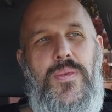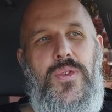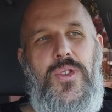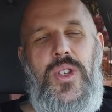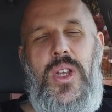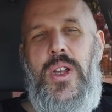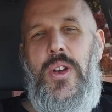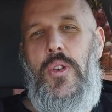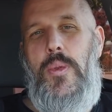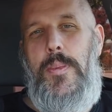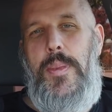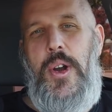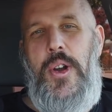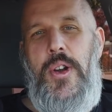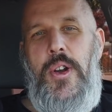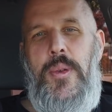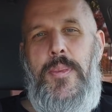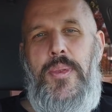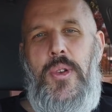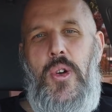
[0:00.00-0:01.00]
single
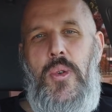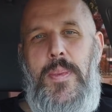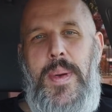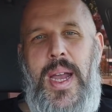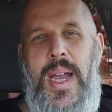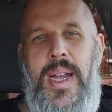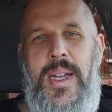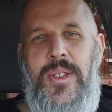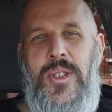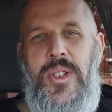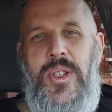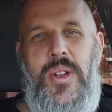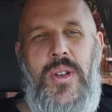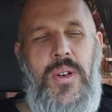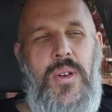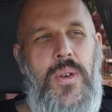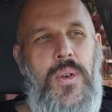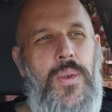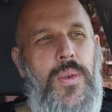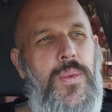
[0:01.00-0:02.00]
burner propane
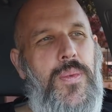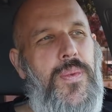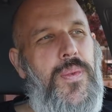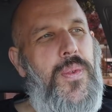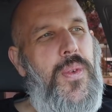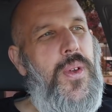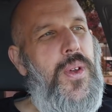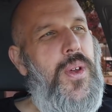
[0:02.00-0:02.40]
stove,